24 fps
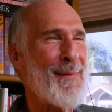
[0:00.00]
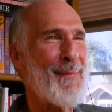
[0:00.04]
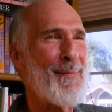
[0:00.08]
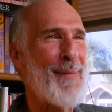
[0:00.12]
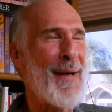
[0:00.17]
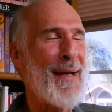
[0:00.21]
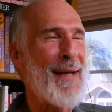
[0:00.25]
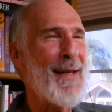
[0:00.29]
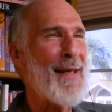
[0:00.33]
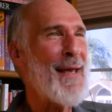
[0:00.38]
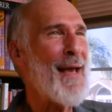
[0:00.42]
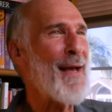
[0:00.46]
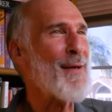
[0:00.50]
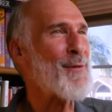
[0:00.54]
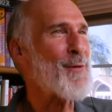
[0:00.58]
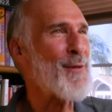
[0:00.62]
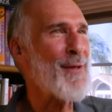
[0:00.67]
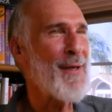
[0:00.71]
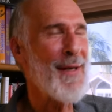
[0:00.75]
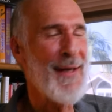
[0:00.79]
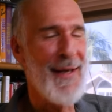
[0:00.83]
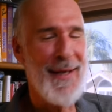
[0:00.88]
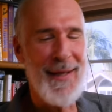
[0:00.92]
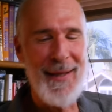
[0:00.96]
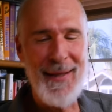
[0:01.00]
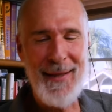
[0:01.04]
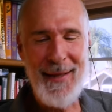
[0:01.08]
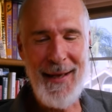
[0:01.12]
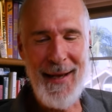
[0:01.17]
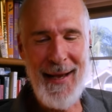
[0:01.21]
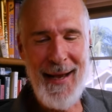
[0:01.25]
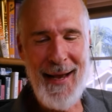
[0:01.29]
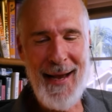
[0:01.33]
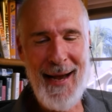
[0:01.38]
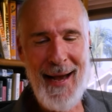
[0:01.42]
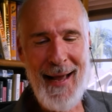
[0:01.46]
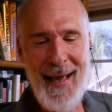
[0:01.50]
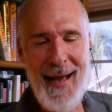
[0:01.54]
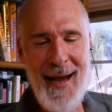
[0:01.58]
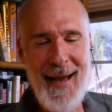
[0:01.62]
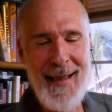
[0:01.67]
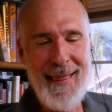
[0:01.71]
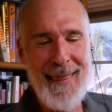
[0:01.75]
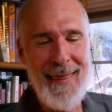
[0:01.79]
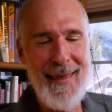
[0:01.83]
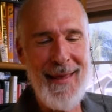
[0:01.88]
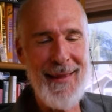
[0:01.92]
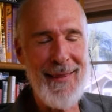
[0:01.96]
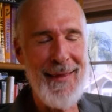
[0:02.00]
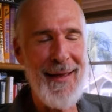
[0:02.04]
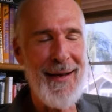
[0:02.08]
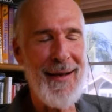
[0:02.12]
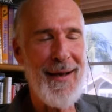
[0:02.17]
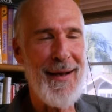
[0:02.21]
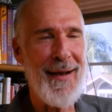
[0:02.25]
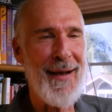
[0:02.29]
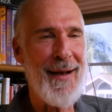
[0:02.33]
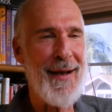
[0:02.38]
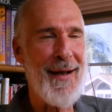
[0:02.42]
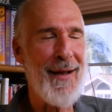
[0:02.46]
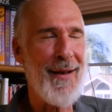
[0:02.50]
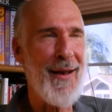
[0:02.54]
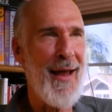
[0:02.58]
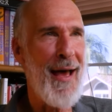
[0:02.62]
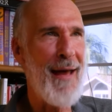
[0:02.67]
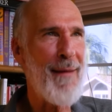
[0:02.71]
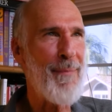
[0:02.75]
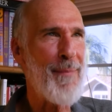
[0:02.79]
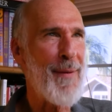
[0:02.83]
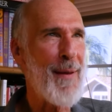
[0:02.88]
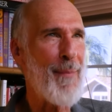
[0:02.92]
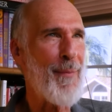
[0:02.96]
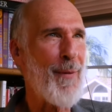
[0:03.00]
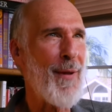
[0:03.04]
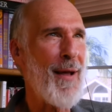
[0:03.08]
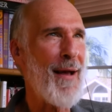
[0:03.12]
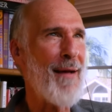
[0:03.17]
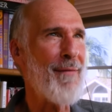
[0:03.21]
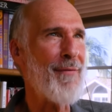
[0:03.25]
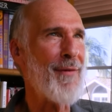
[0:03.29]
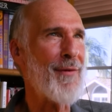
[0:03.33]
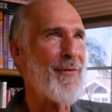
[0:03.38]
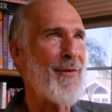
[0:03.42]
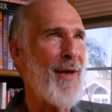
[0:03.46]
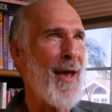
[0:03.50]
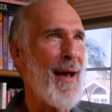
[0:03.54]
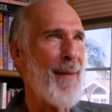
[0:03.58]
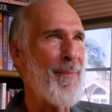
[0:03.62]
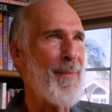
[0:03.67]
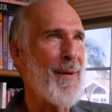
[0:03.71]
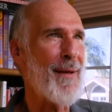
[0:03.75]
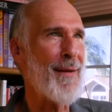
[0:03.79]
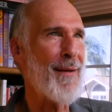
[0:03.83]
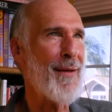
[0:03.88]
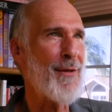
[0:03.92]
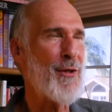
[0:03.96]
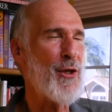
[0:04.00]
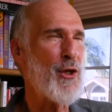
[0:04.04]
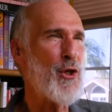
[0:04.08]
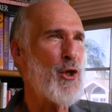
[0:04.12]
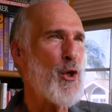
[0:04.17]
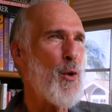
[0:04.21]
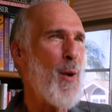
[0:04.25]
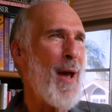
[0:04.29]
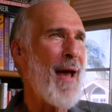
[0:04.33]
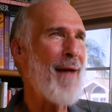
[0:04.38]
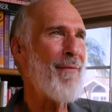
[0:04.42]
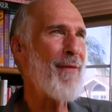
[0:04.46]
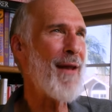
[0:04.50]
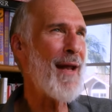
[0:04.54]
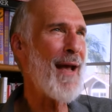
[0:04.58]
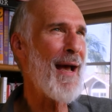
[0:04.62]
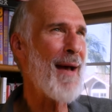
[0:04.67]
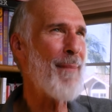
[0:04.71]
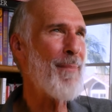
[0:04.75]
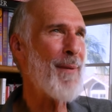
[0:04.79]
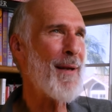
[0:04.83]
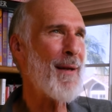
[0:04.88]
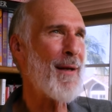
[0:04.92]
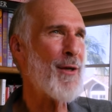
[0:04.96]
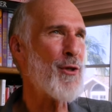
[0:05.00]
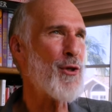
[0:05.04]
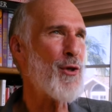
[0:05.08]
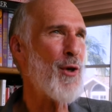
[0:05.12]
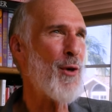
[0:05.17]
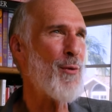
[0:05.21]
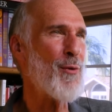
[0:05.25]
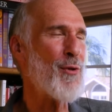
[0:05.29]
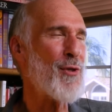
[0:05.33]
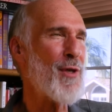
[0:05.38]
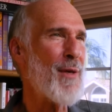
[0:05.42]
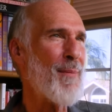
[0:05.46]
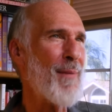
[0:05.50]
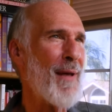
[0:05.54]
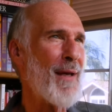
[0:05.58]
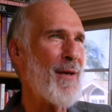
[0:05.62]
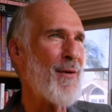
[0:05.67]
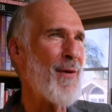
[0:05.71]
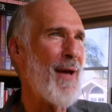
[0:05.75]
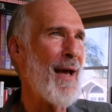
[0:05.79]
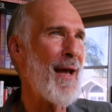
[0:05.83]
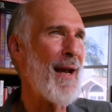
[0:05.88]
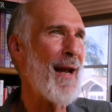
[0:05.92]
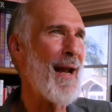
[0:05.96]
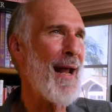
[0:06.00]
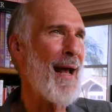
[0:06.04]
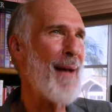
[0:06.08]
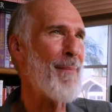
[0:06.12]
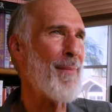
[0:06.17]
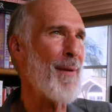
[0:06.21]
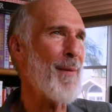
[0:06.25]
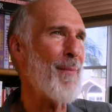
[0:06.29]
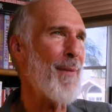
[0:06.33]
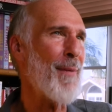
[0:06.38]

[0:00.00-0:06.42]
but yes, I, I think that a lot of people have this happen. Yes. Did you have it happen? Because you don't seem like you had it happen